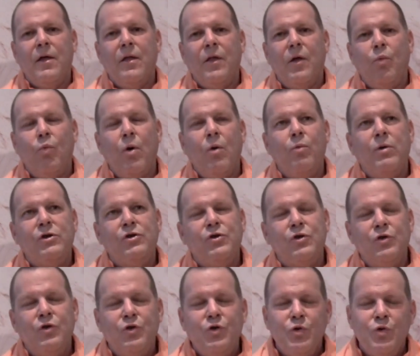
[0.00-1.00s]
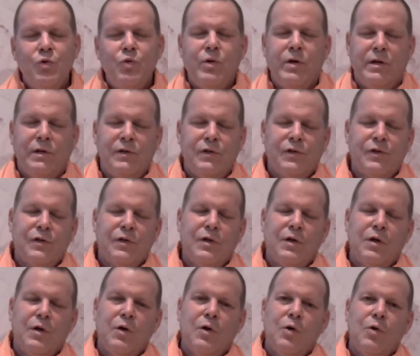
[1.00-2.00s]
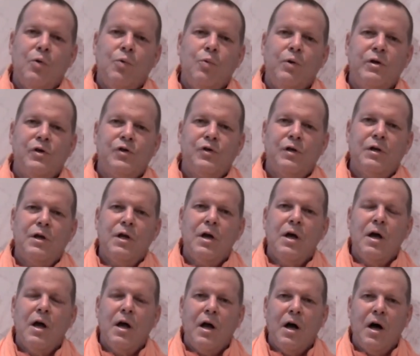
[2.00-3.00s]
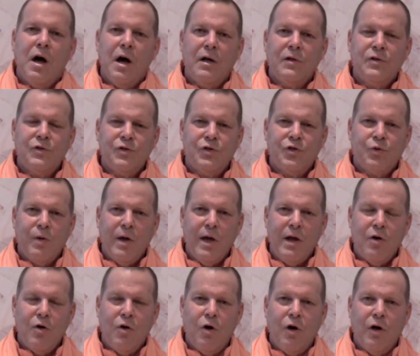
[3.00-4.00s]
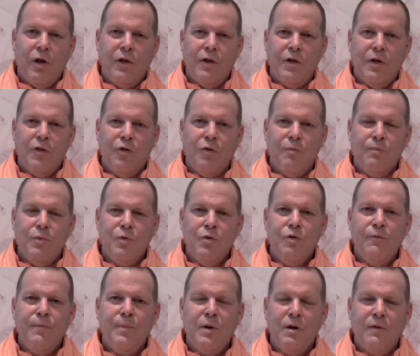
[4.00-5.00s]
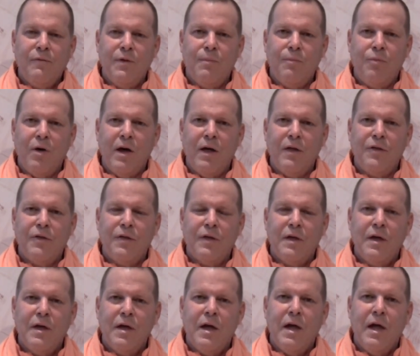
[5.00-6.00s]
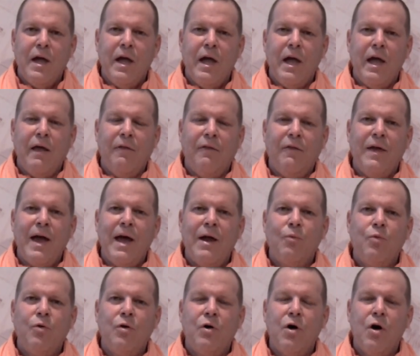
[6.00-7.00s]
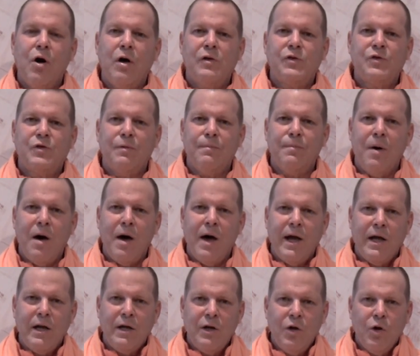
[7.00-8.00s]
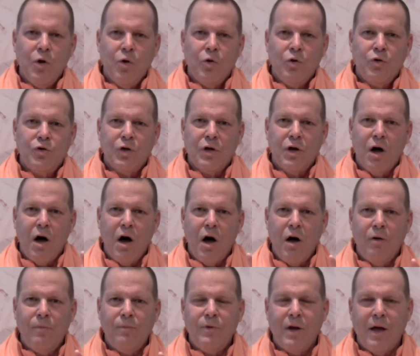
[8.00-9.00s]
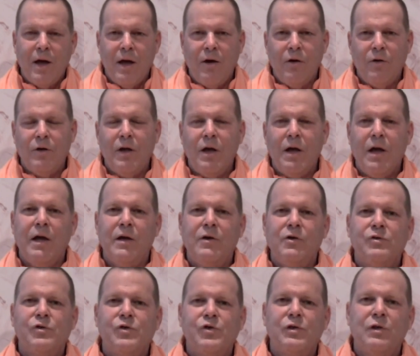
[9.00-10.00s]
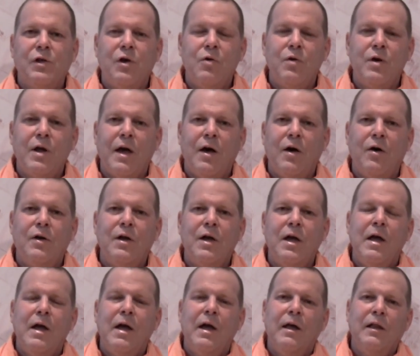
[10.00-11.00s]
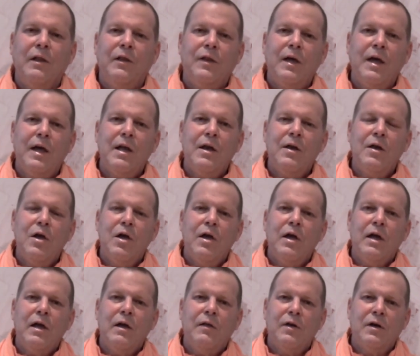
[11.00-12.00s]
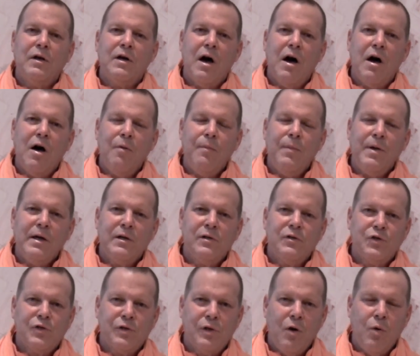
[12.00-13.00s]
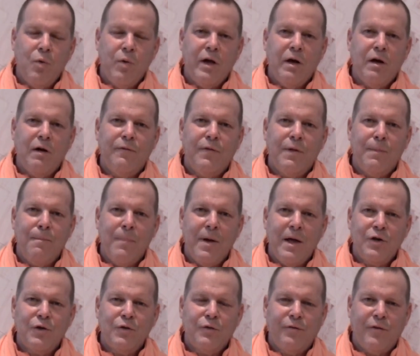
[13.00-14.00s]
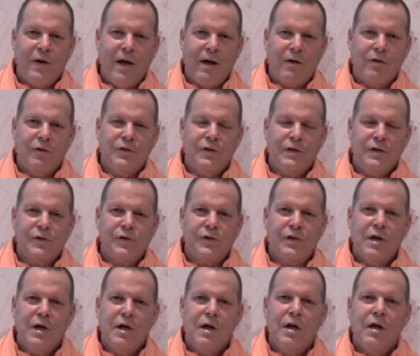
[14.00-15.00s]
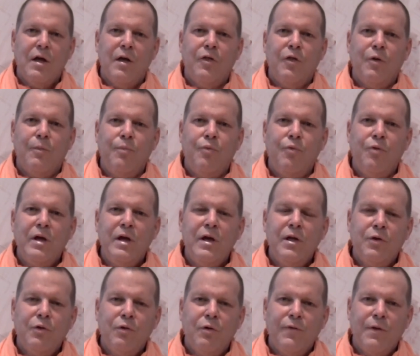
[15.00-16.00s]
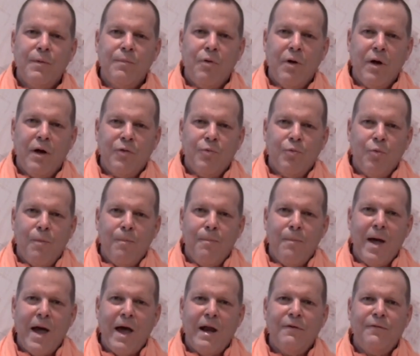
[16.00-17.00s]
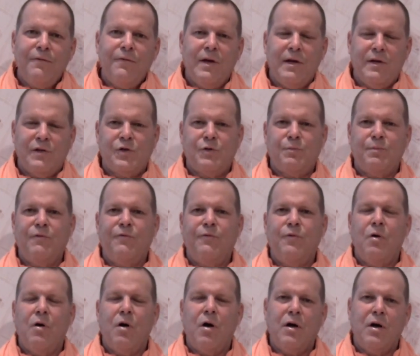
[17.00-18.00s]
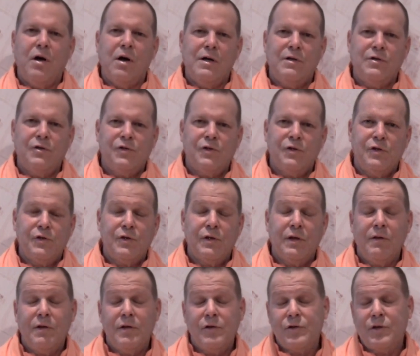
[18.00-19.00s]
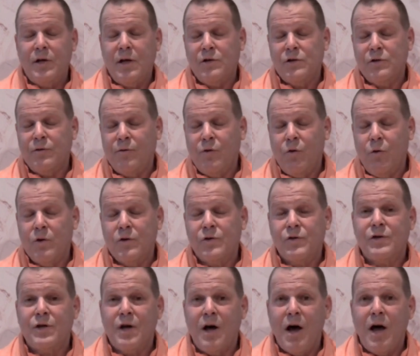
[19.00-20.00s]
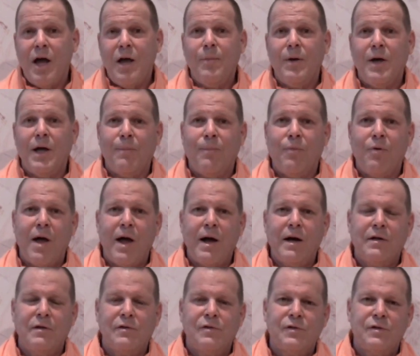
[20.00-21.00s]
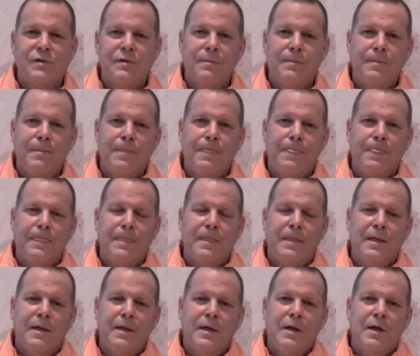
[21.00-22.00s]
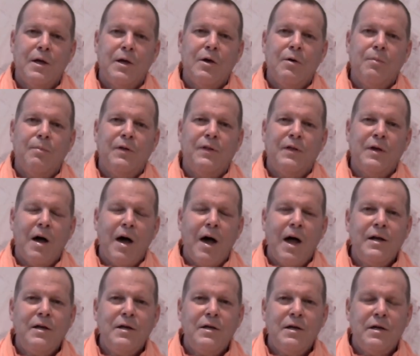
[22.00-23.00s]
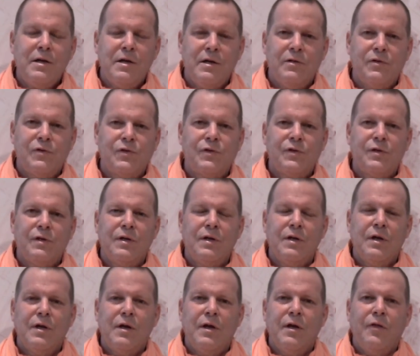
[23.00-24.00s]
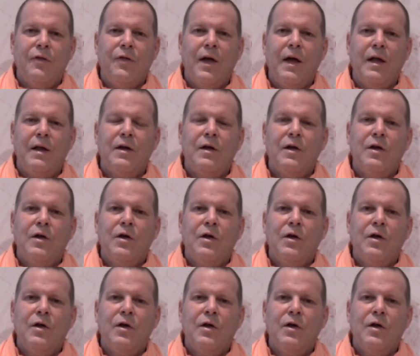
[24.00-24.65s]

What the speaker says: And what we should do is, we should concentrate on the movement of the breath, and that will cause the mind to calm down and to slow down. And then in the calming and slowing of the mental faculties, the breather of the breath will manifest before our consciousness. Now this takes, of course, time and practice. But the idea is that